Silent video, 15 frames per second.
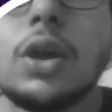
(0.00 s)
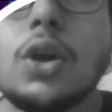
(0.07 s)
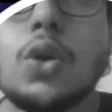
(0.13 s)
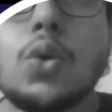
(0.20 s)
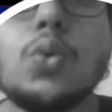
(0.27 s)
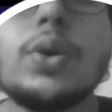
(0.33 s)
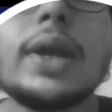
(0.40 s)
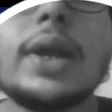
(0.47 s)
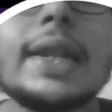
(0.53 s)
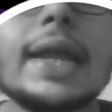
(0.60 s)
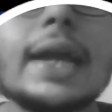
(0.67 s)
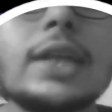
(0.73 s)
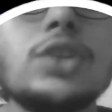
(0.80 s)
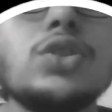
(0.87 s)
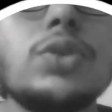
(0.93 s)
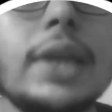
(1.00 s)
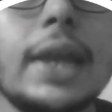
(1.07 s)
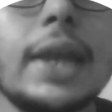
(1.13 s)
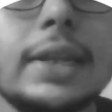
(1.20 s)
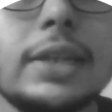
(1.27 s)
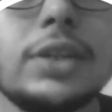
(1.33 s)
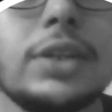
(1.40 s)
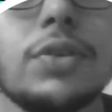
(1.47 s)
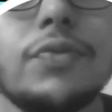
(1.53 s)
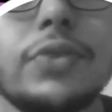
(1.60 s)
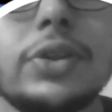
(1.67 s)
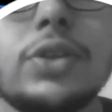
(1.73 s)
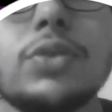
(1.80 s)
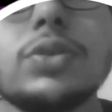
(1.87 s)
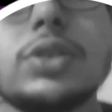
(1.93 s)
who can actually edit your
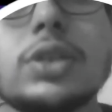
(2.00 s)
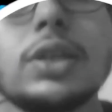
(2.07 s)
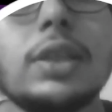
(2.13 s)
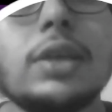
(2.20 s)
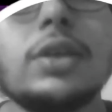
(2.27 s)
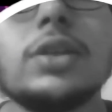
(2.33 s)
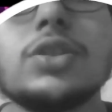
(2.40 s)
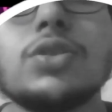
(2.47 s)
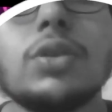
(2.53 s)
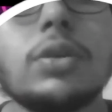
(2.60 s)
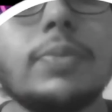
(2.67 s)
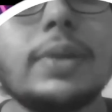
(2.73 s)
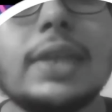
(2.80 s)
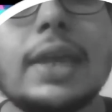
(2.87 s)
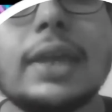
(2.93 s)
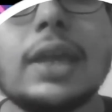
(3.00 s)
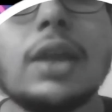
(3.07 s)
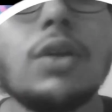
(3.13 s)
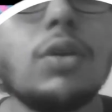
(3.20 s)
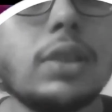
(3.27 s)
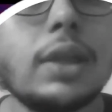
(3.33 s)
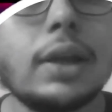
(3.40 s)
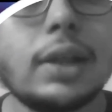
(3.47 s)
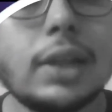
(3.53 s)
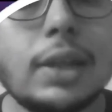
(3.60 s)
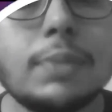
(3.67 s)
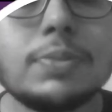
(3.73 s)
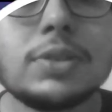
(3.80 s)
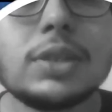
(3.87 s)
videos. He's going to be taking all the clips,